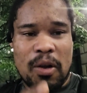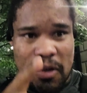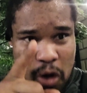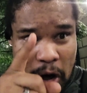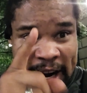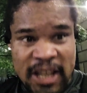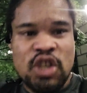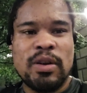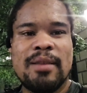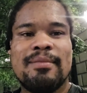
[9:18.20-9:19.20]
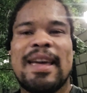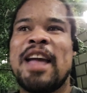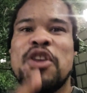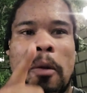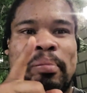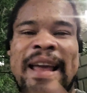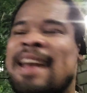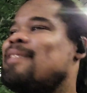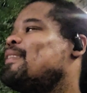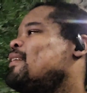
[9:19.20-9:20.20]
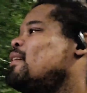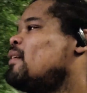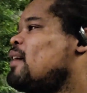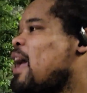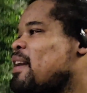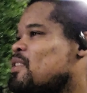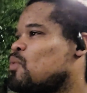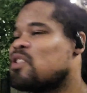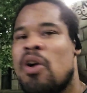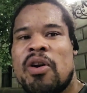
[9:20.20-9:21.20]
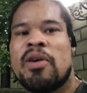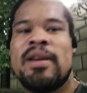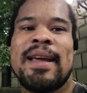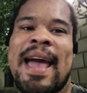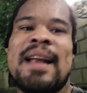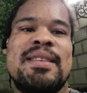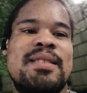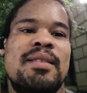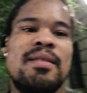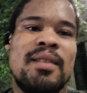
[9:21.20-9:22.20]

Your country and your planet, and it's what's going on in the galaxy.